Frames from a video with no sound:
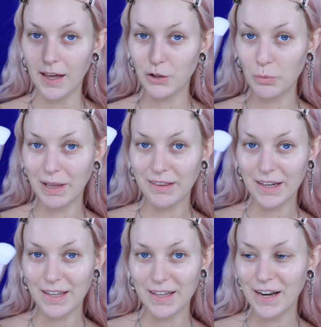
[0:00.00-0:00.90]
and to blend
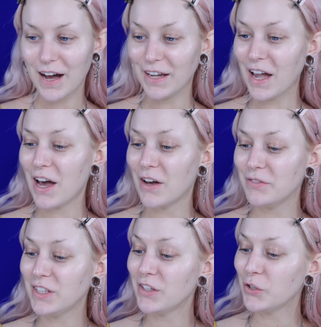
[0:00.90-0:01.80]
that in I have
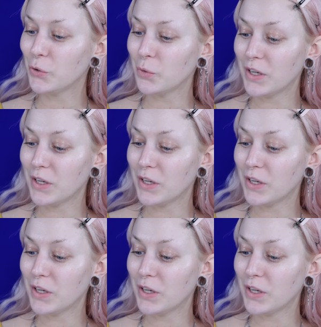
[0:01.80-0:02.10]
the new